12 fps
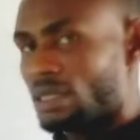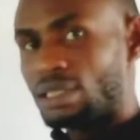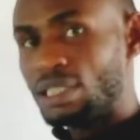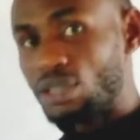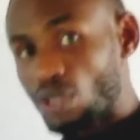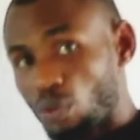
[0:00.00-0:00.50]

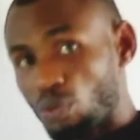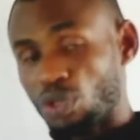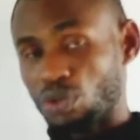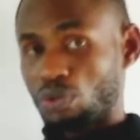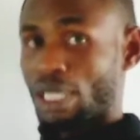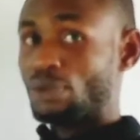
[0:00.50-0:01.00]
this is not
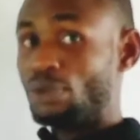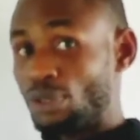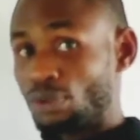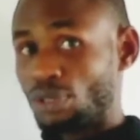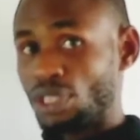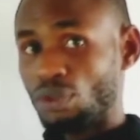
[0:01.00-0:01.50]
what we are doing
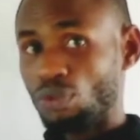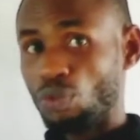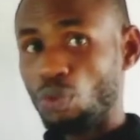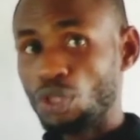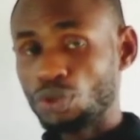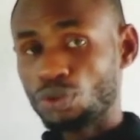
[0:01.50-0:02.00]
today.
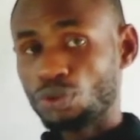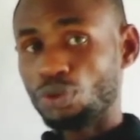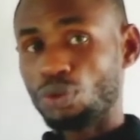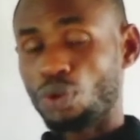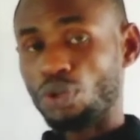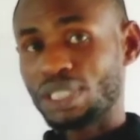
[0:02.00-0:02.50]
We want
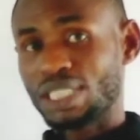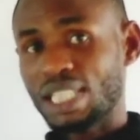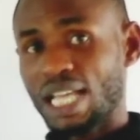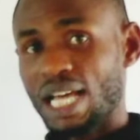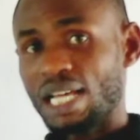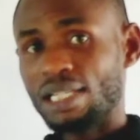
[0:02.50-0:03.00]
to
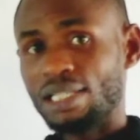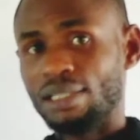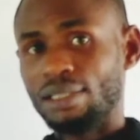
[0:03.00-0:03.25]
consider